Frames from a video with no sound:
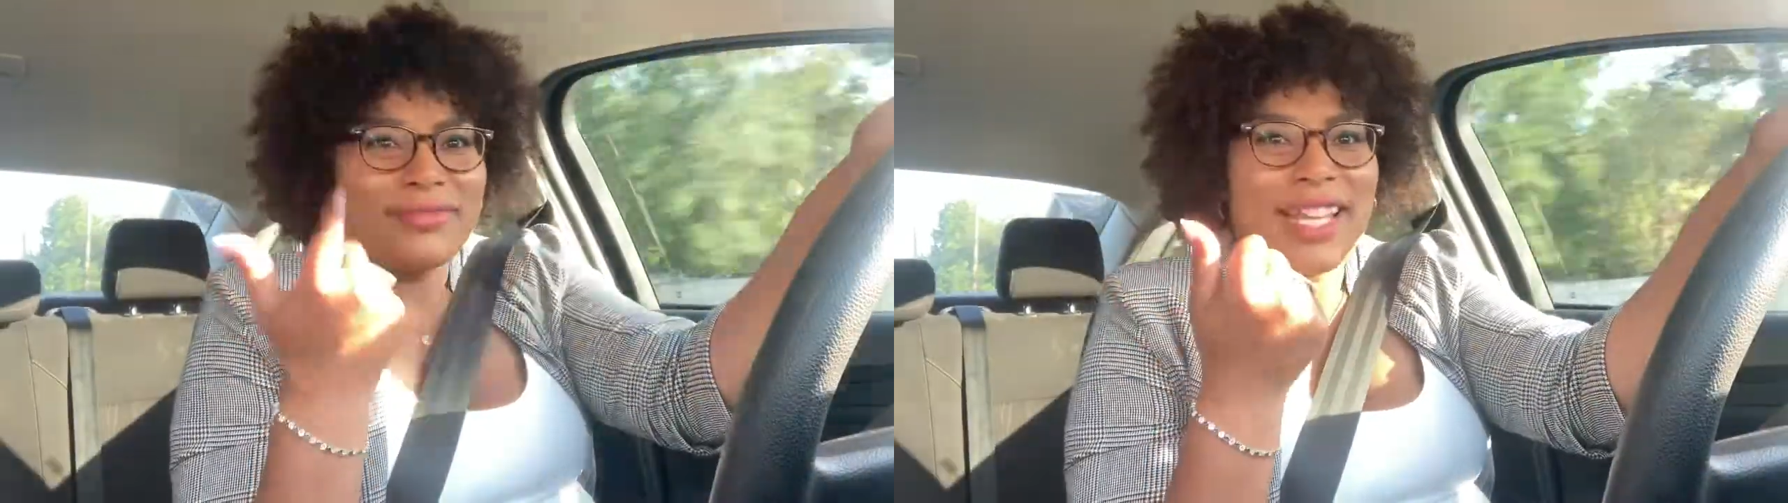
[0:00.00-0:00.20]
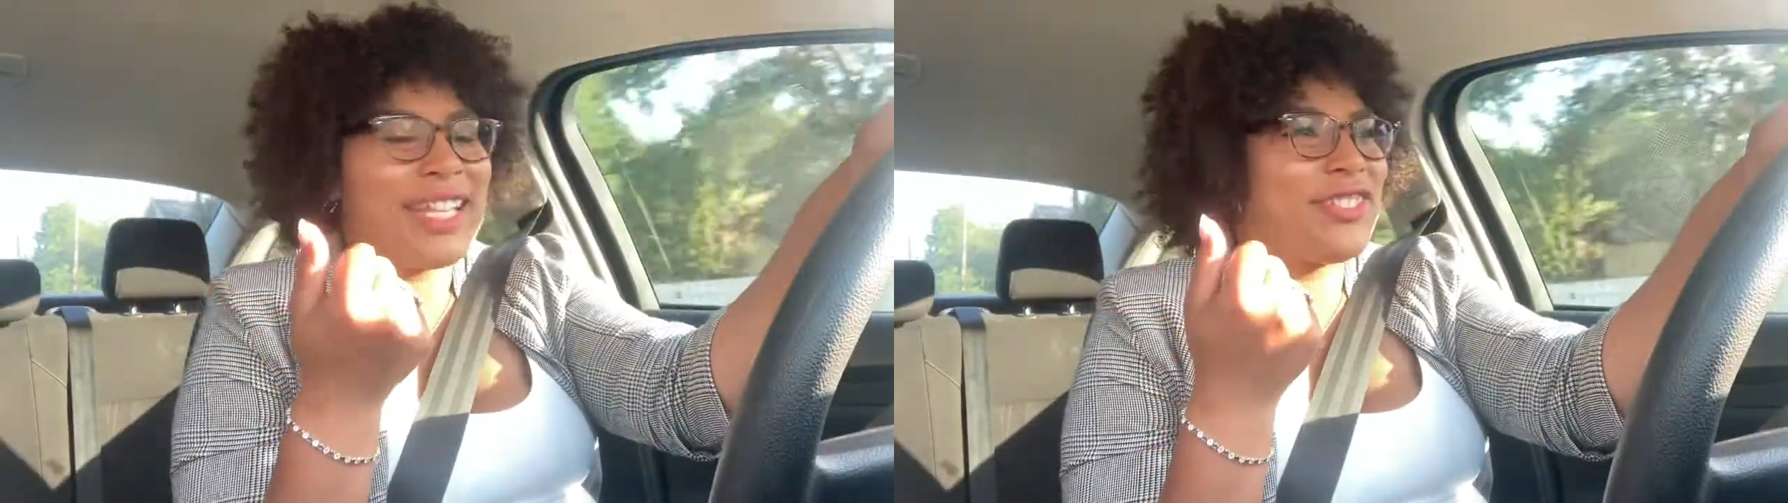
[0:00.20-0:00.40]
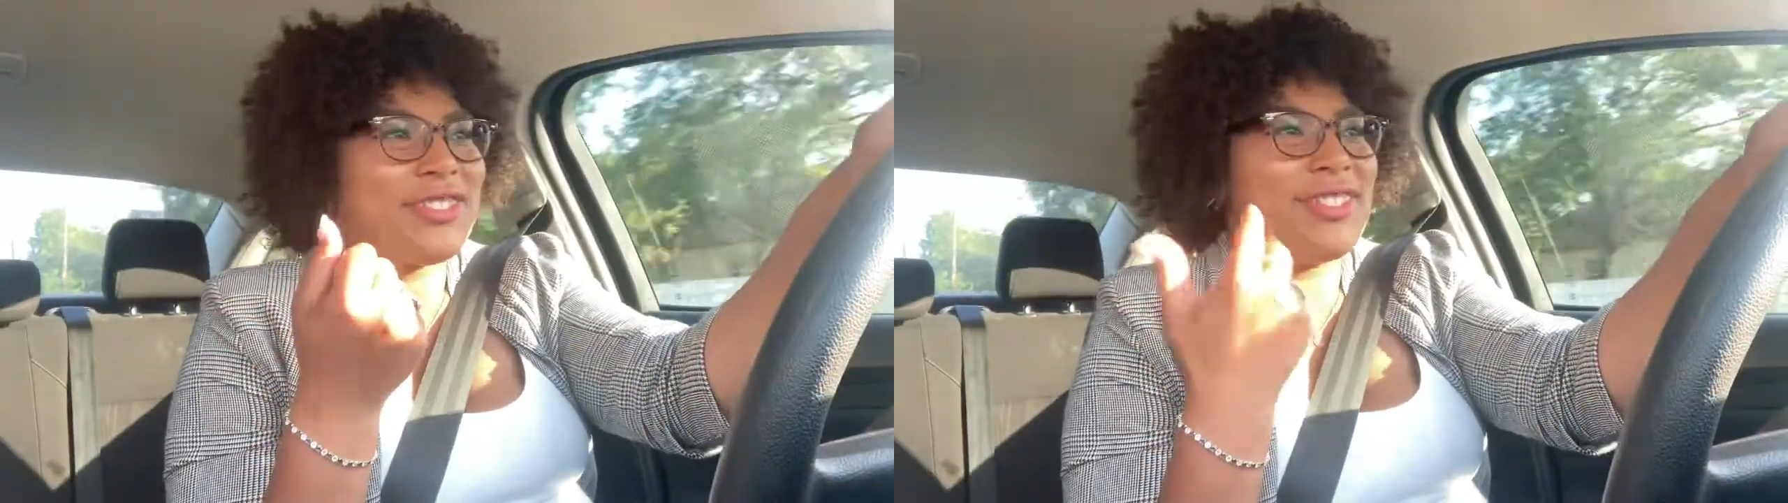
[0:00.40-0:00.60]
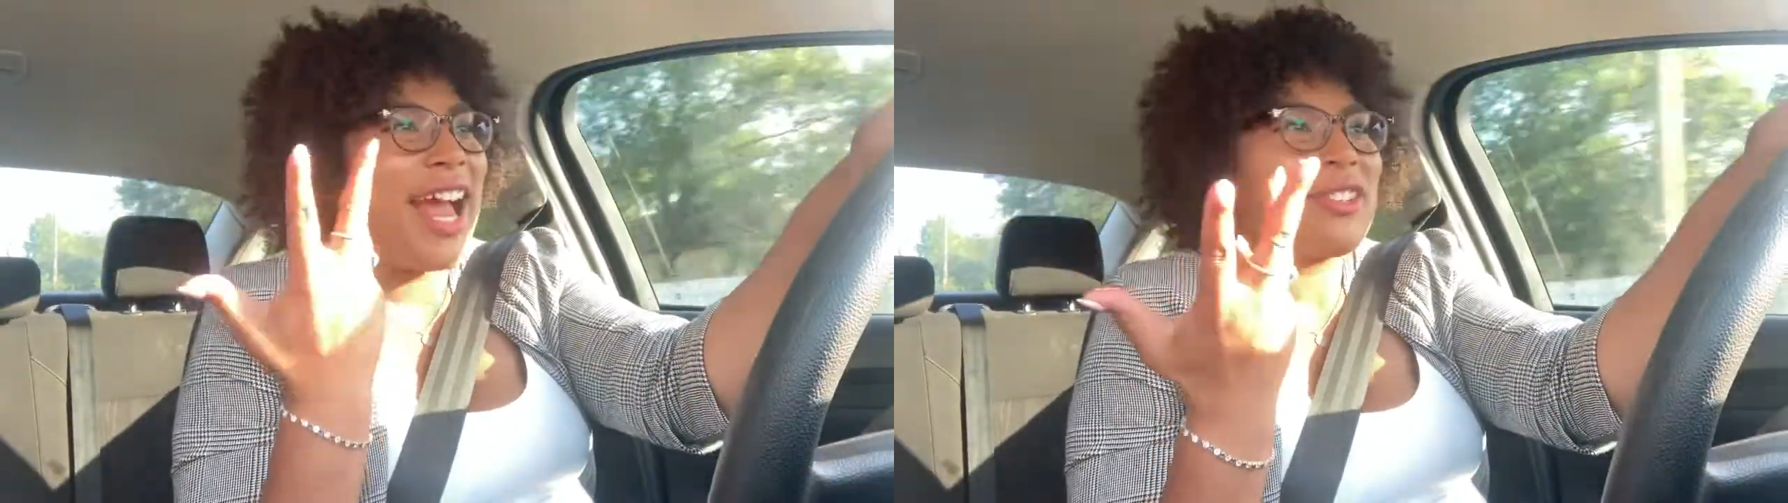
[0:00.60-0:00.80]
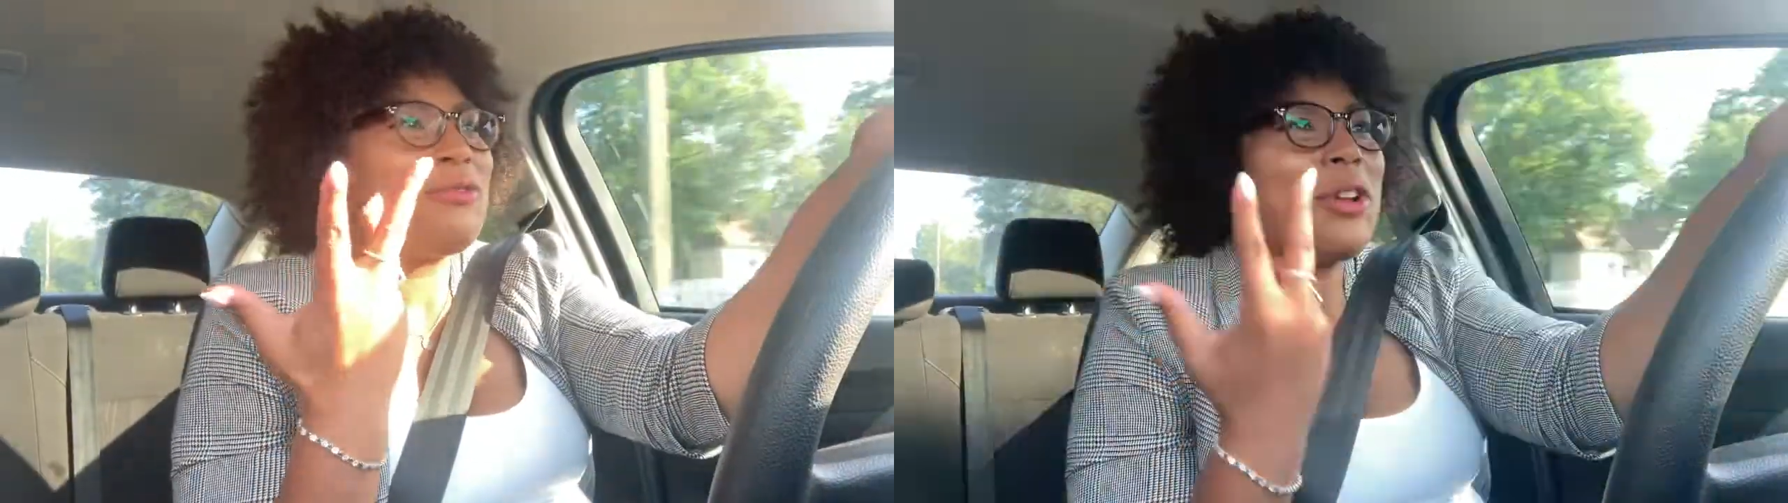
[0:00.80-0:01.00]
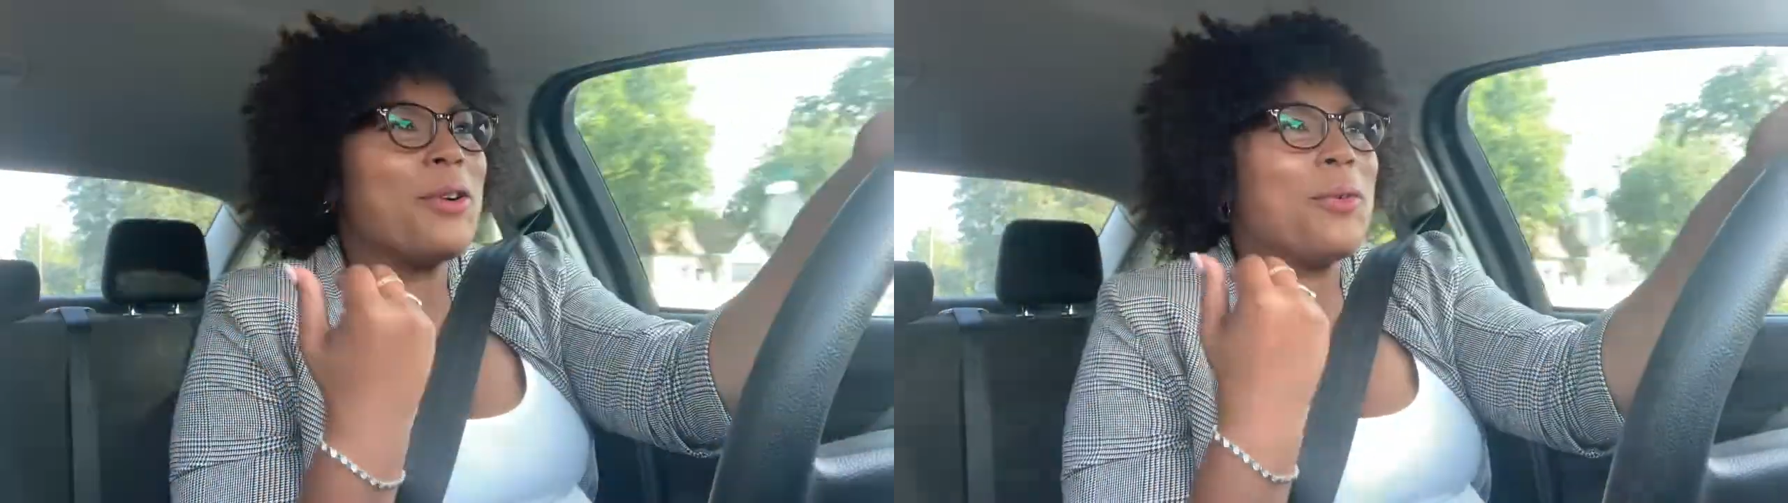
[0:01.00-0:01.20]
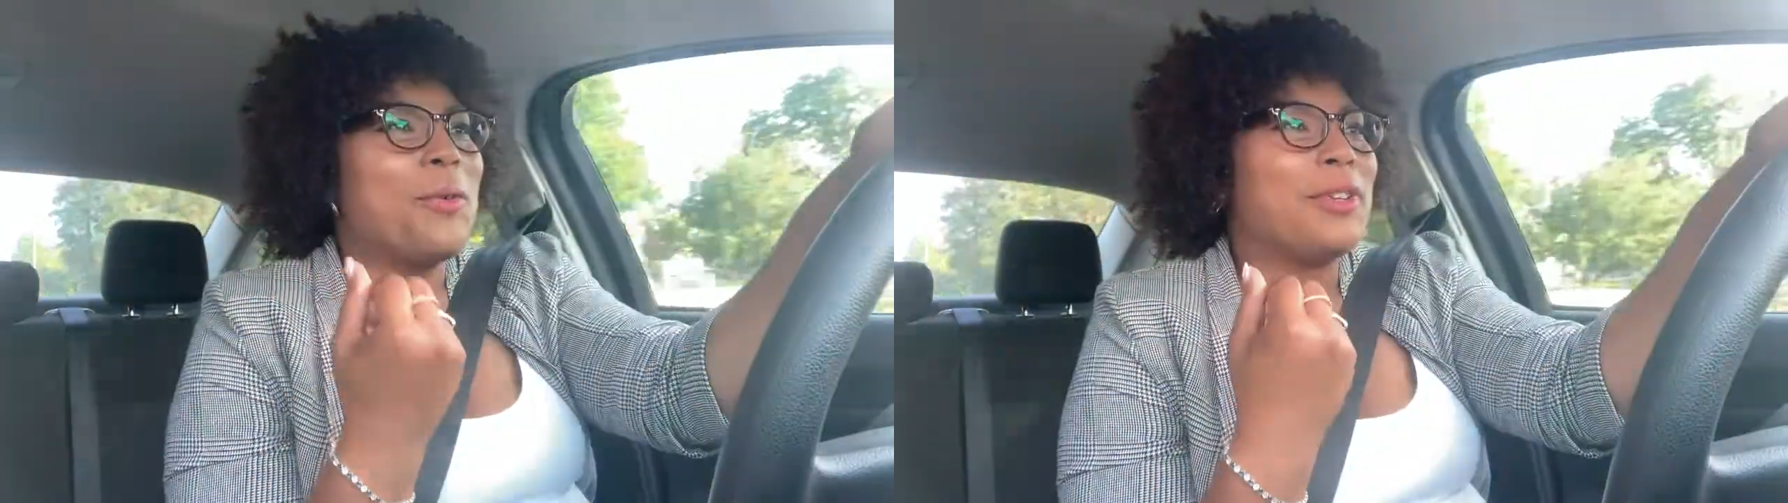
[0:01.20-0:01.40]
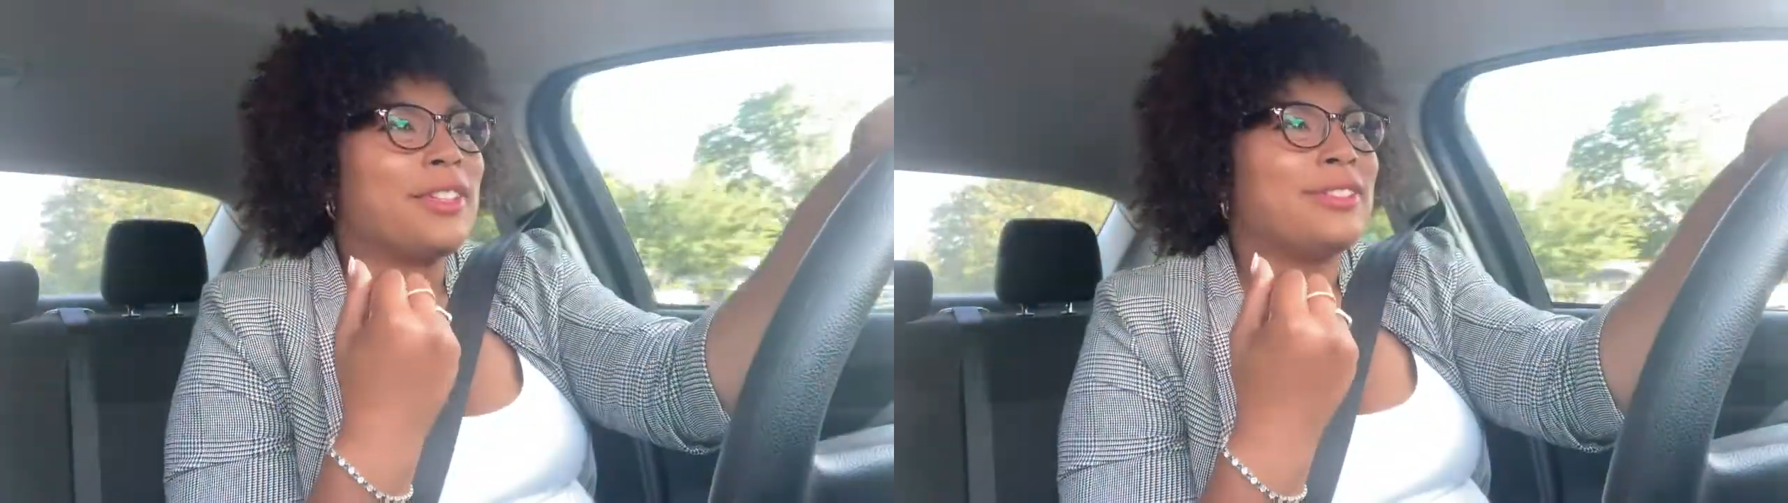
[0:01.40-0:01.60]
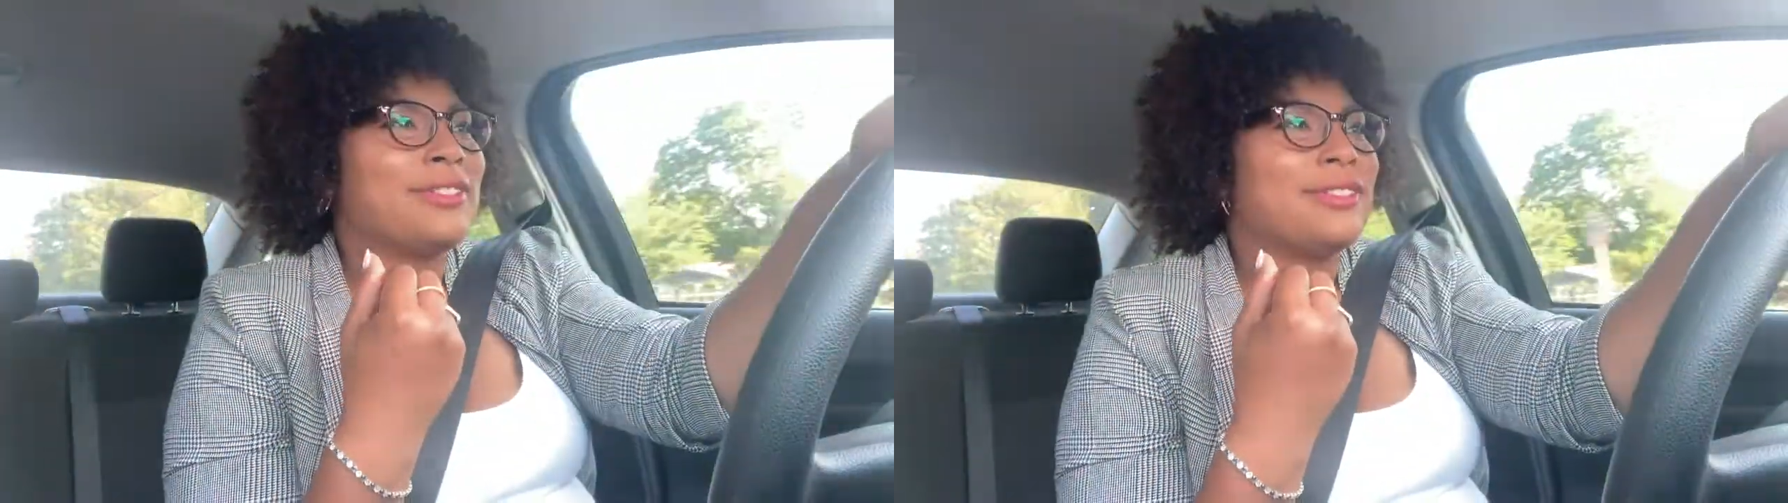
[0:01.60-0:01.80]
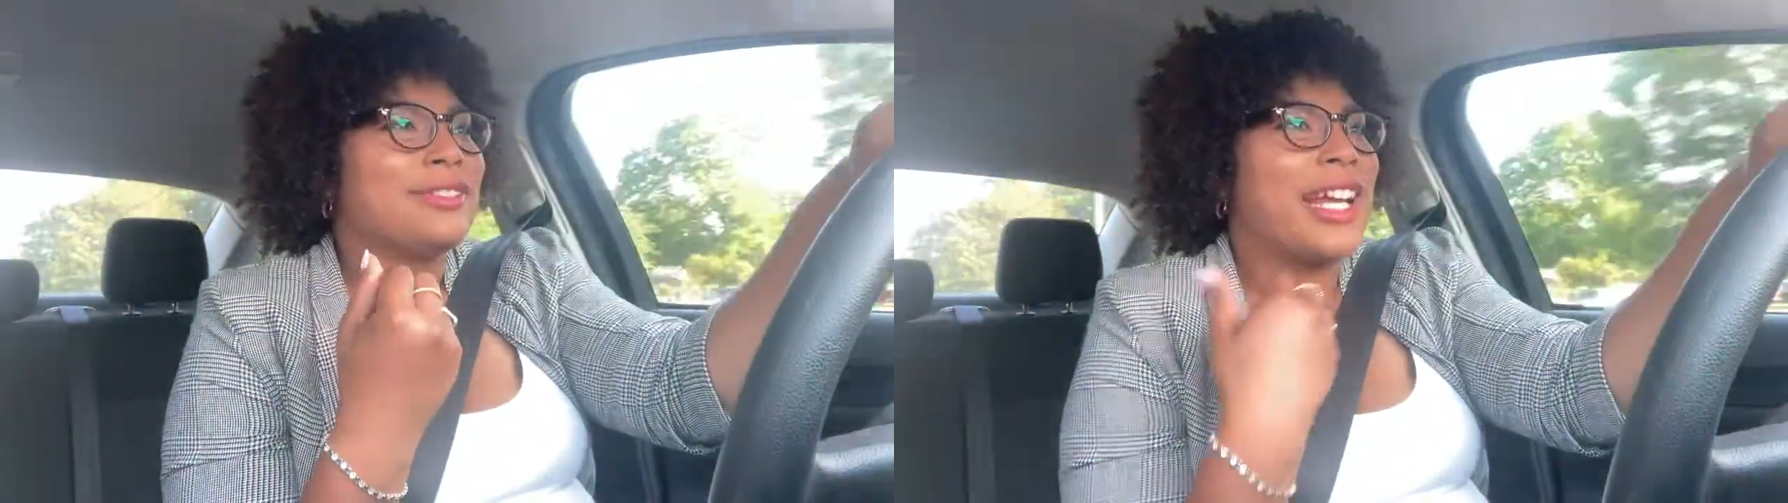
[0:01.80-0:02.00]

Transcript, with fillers: it's, I don't know.